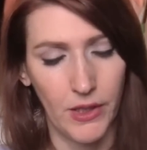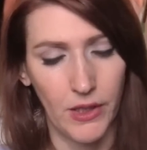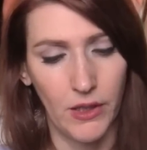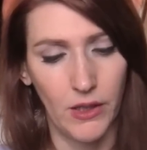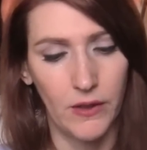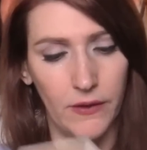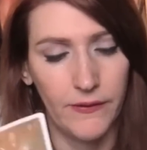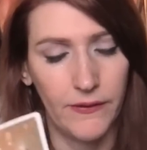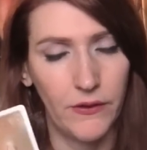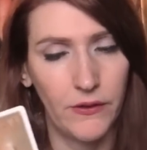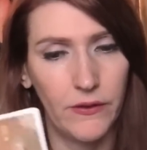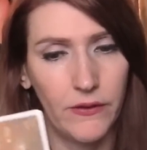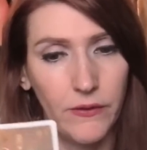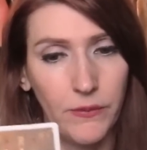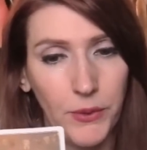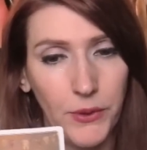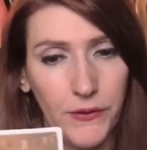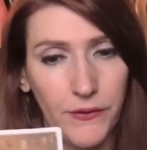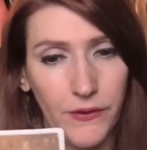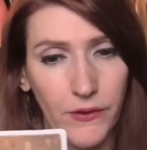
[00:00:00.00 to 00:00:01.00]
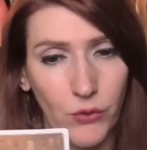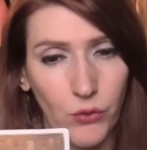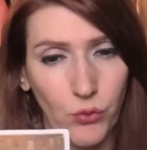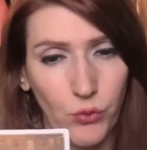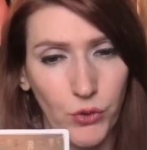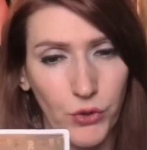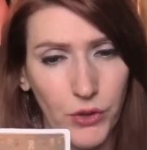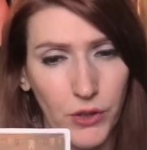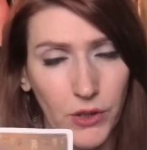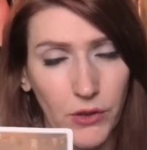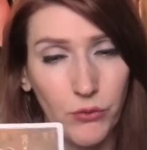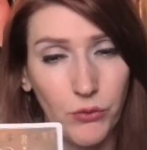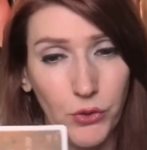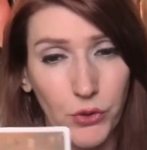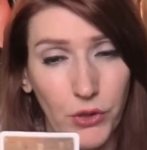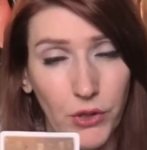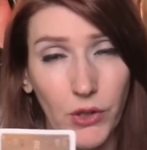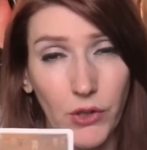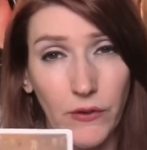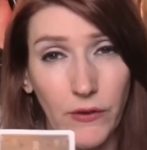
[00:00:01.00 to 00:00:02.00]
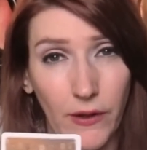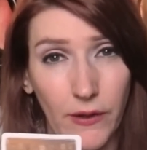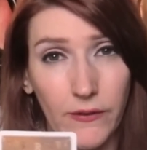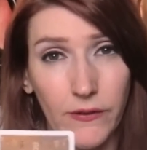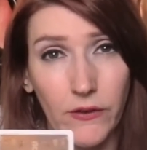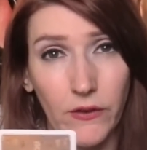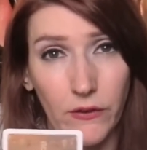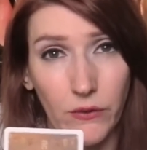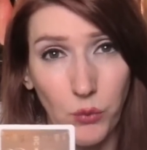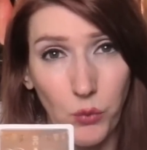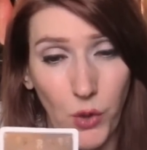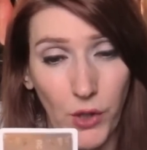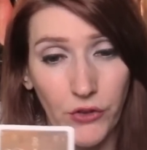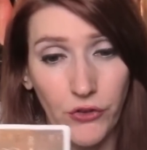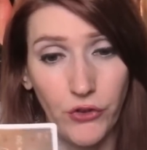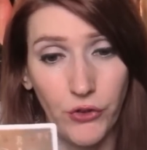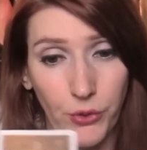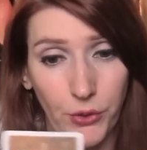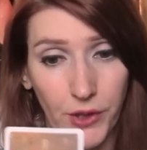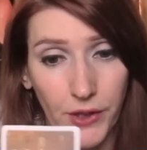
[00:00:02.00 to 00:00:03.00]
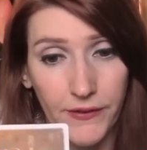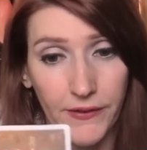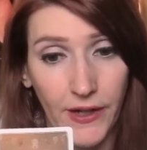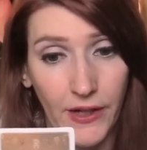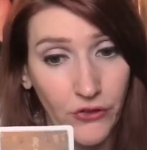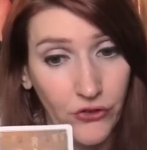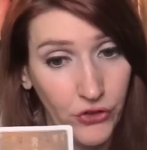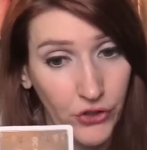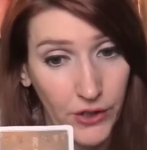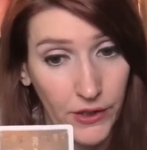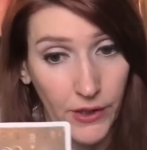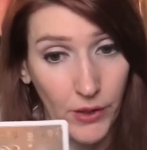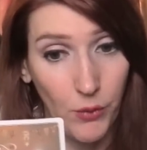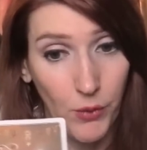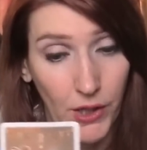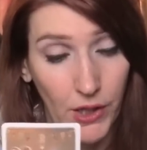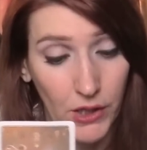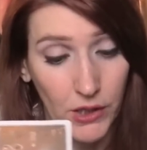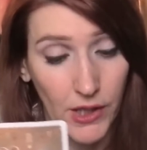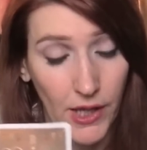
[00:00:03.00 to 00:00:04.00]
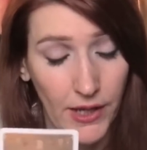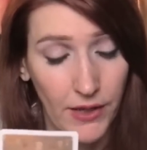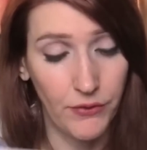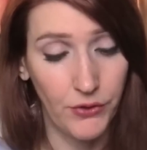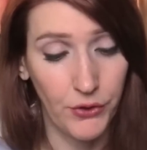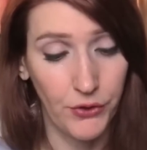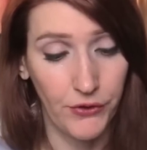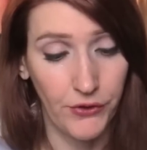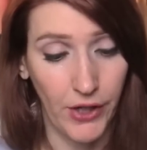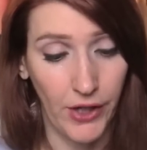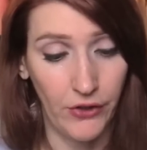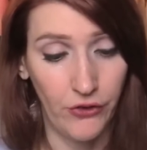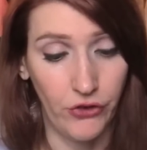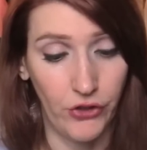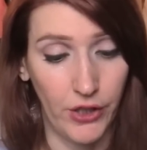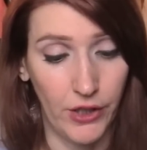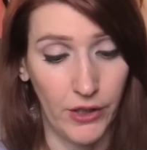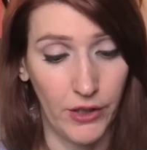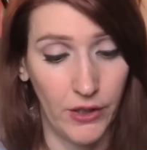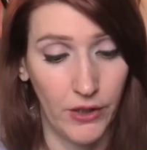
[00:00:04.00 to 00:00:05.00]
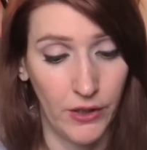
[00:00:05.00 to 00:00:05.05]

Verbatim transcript: because there is a person that really, really does just want your attention. They want a lot of your attention.